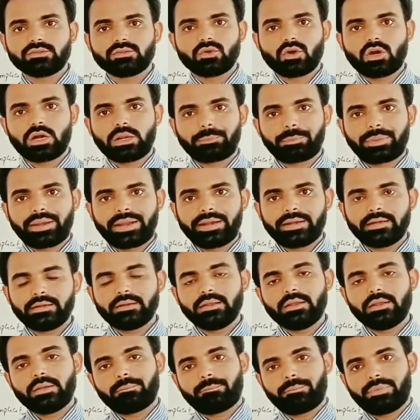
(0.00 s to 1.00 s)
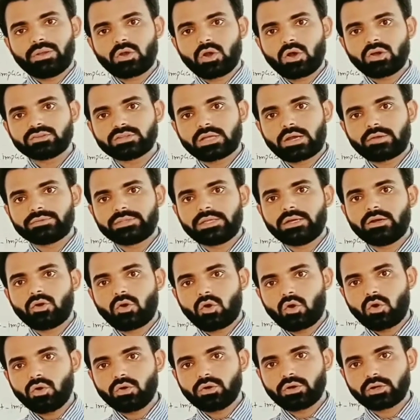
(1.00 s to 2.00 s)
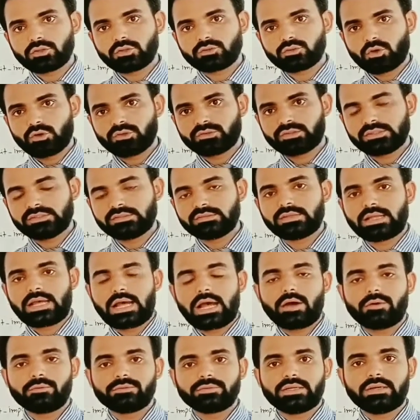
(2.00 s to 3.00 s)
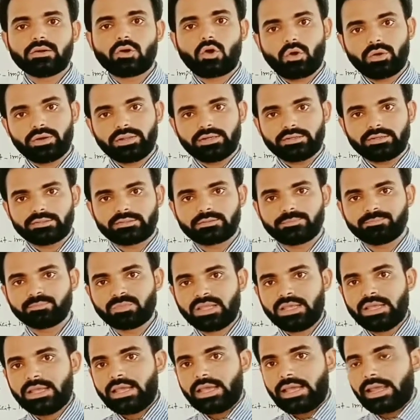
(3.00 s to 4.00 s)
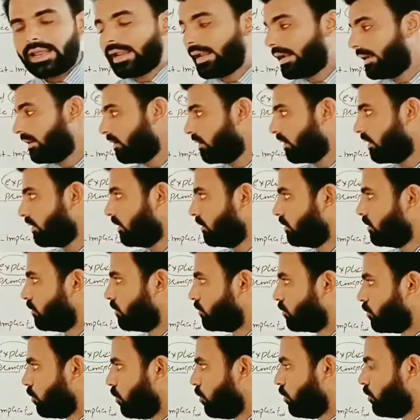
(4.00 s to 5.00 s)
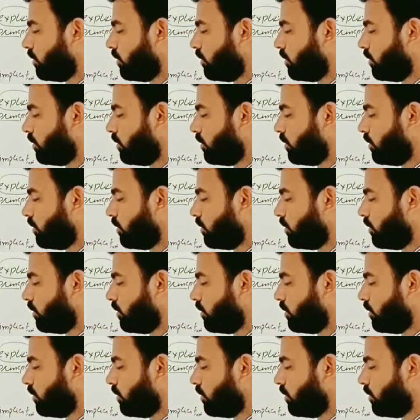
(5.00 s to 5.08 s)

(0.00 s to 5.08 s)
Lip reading: not paid because of the own resources of the owners. And so